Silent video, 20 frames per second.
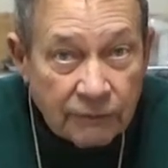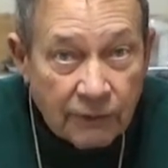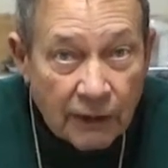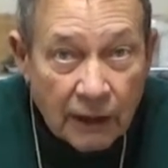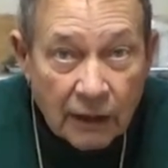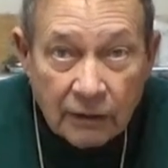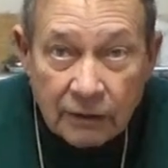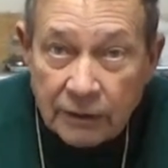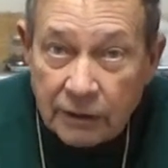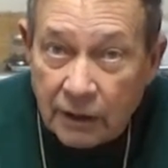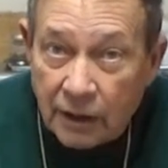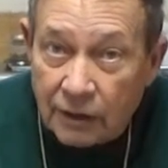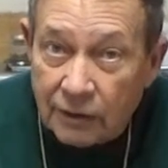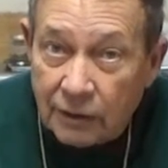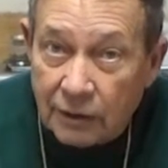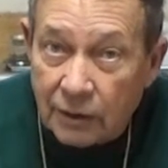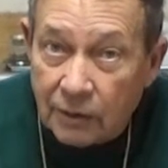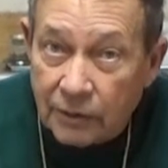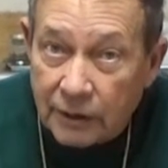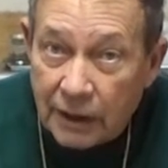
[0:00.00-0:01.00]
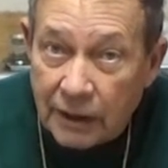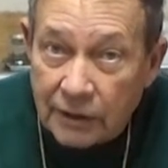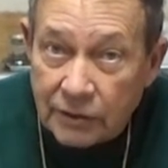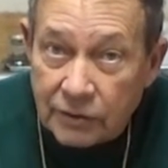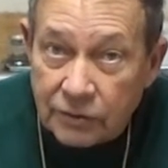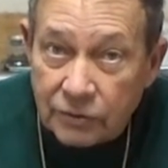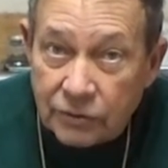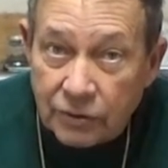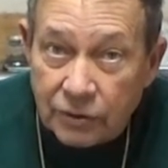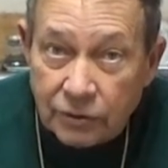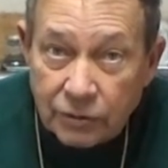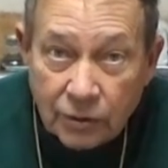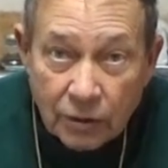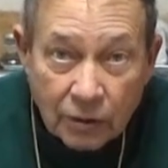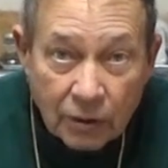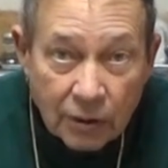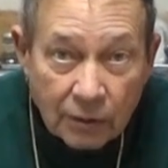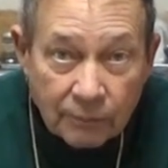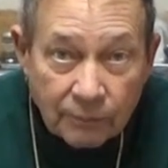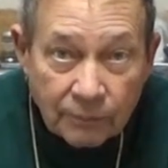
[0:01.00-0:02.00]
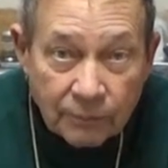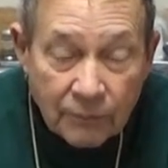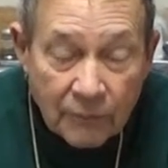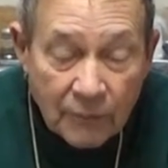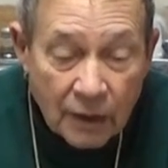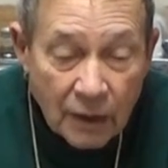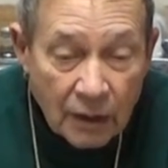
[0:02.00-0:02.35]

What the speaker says: found in other locations in Europe,